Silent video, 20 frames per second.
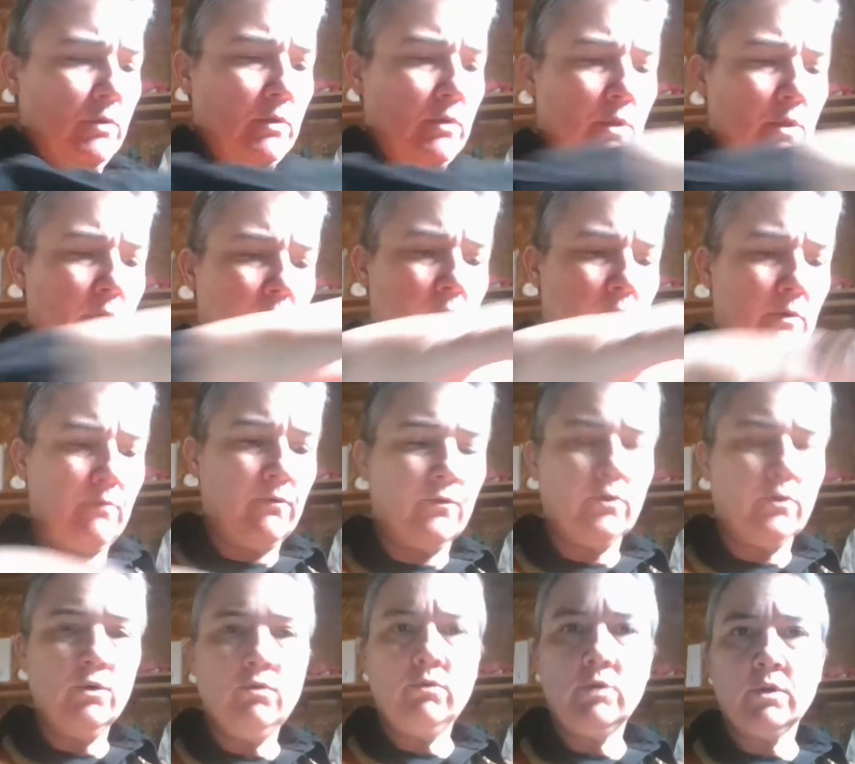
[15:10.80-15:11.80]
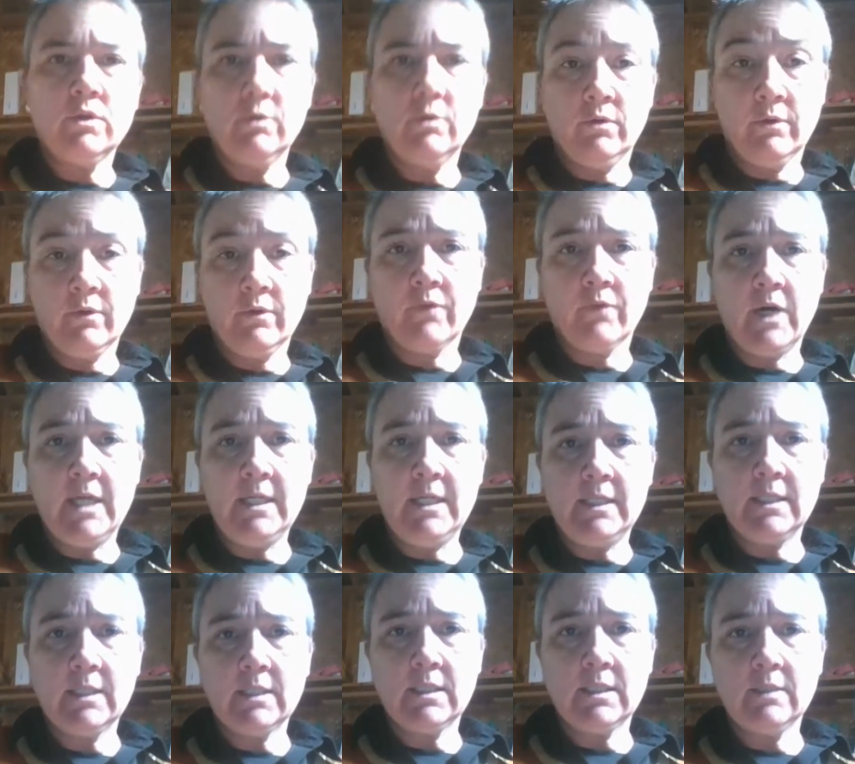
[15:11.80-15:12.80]
the fruit or the
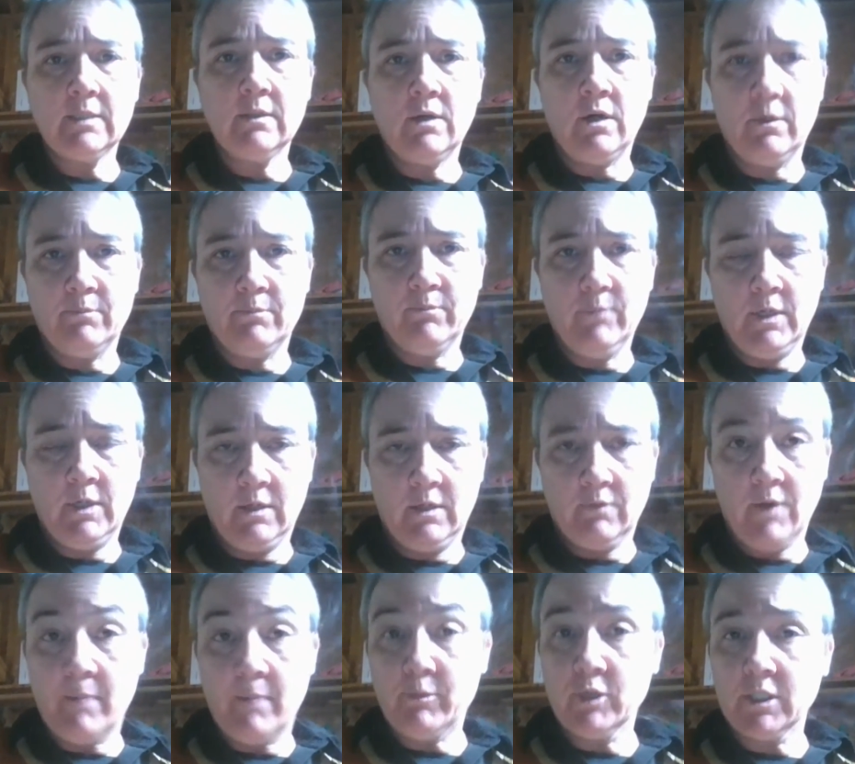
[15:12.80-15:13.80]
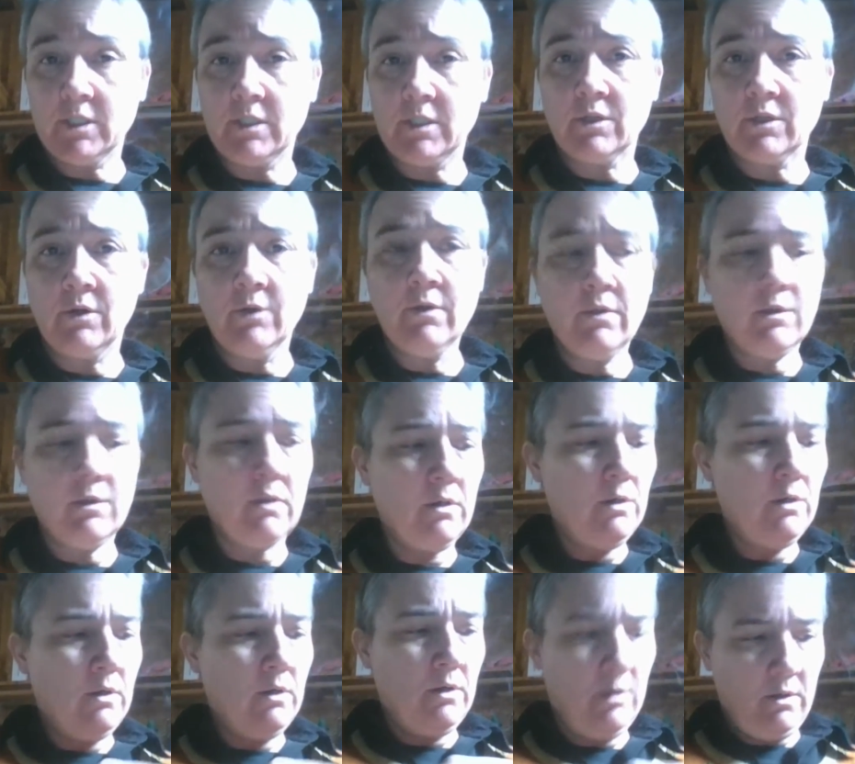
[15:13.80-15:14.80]
rice represents earth.
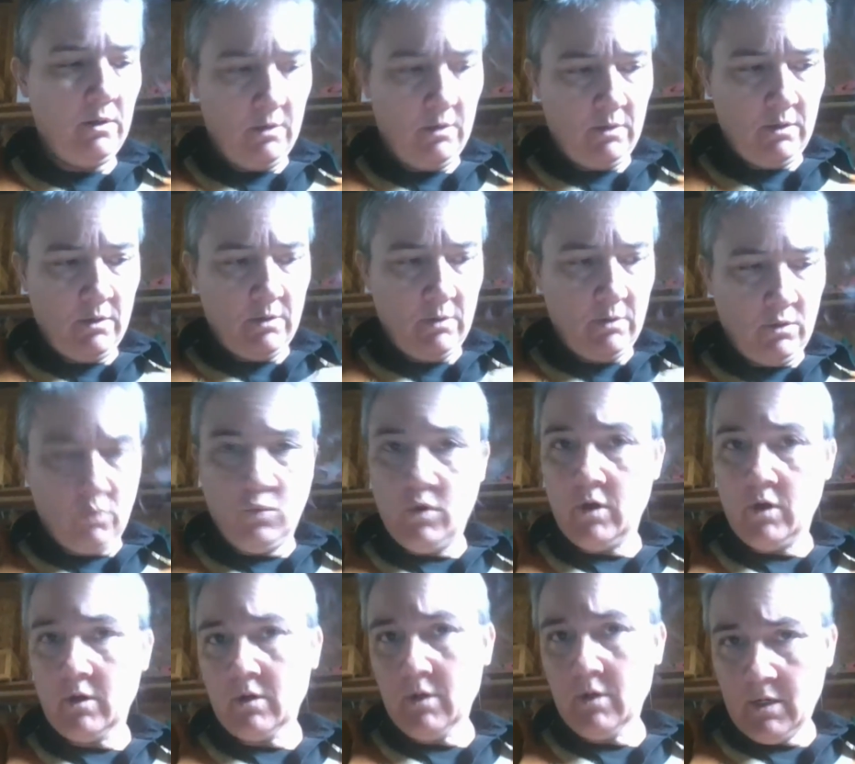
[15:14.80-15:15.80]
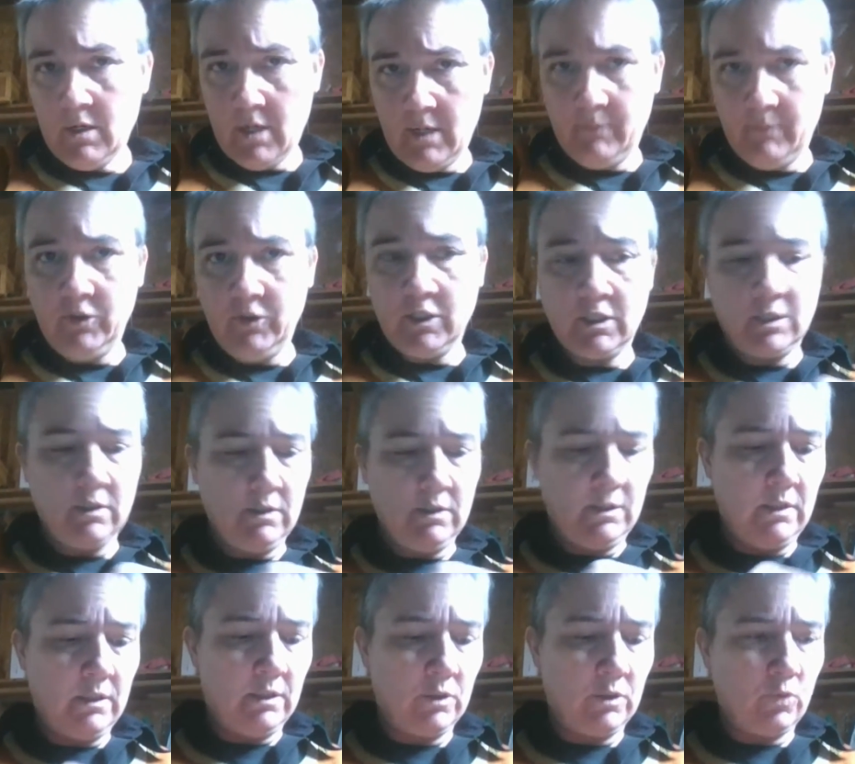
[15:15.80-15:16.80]
The water
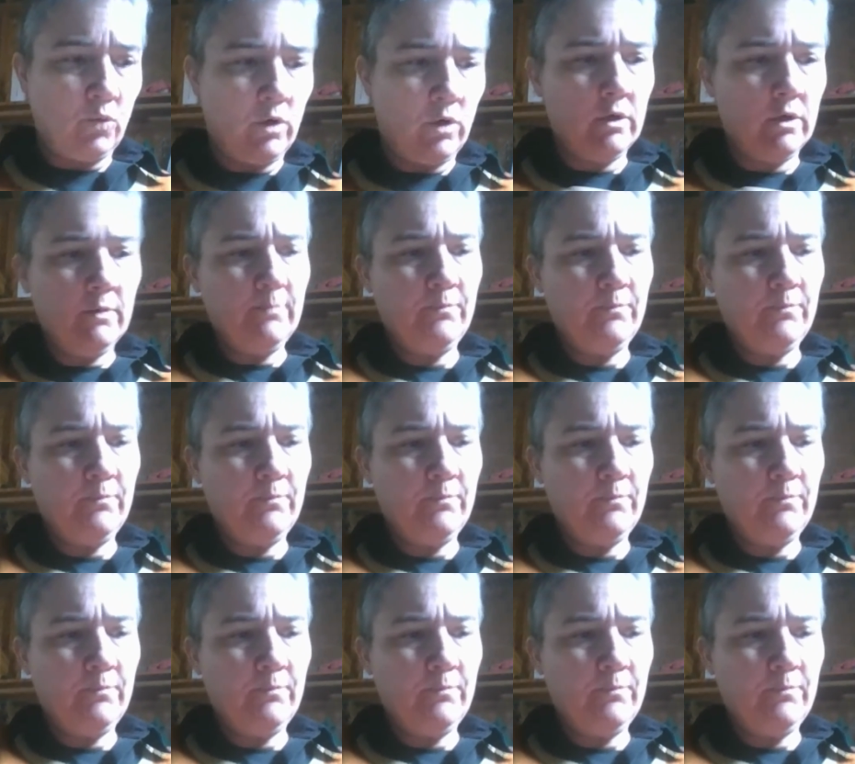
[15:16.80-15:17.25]
obviously is water.